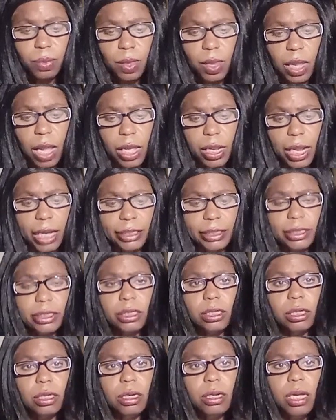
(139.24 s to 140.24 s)
and I
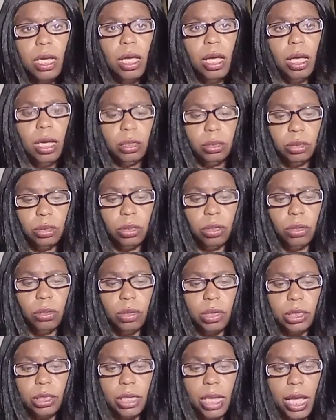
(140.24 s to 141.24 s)
still, and
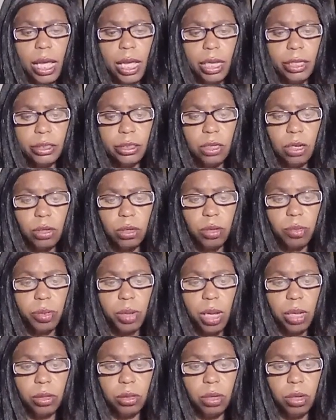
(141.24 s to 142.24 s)
I had talked
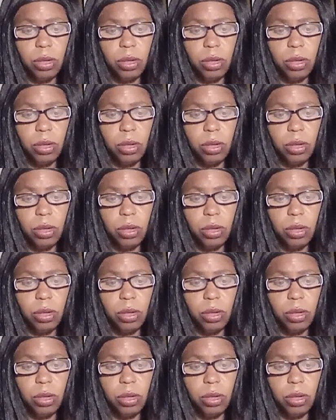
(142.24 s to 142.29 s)
about